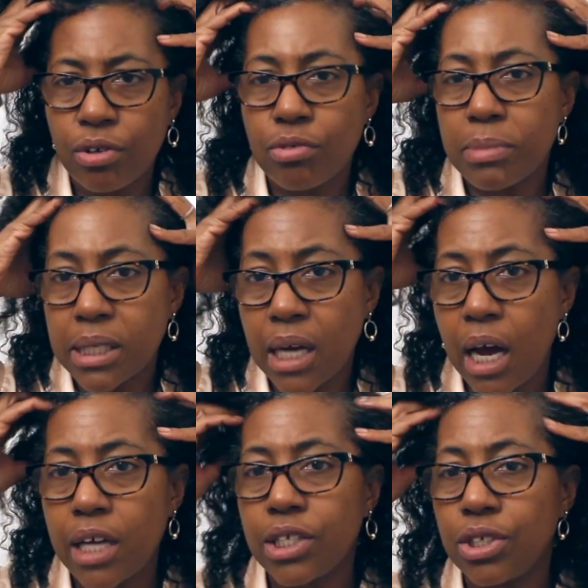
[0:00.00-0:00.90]
you
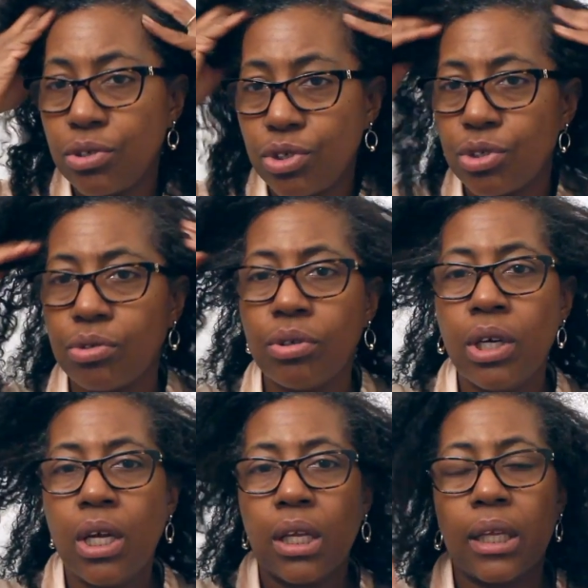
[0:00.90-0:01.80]
massage and you do
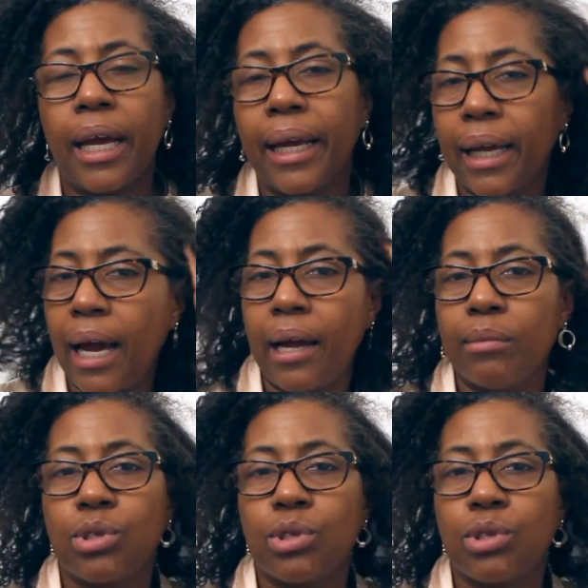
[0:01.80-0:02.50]
like I am